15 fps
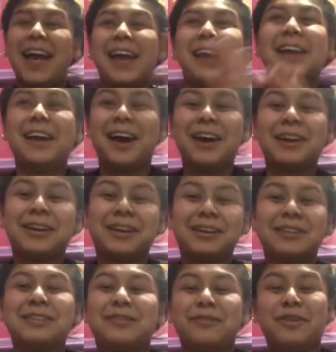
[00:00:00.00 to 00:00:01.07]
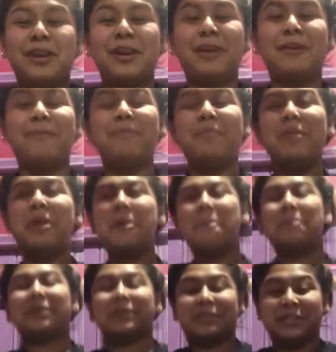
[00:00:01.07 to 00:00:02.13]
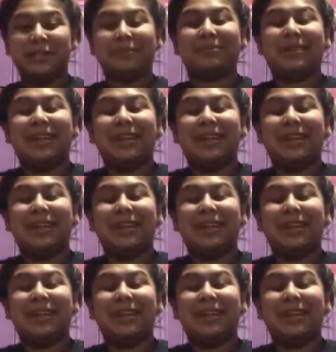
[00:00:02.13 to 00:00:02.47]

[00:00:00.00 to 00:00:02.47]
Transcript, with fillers: I got it because of him, but at the same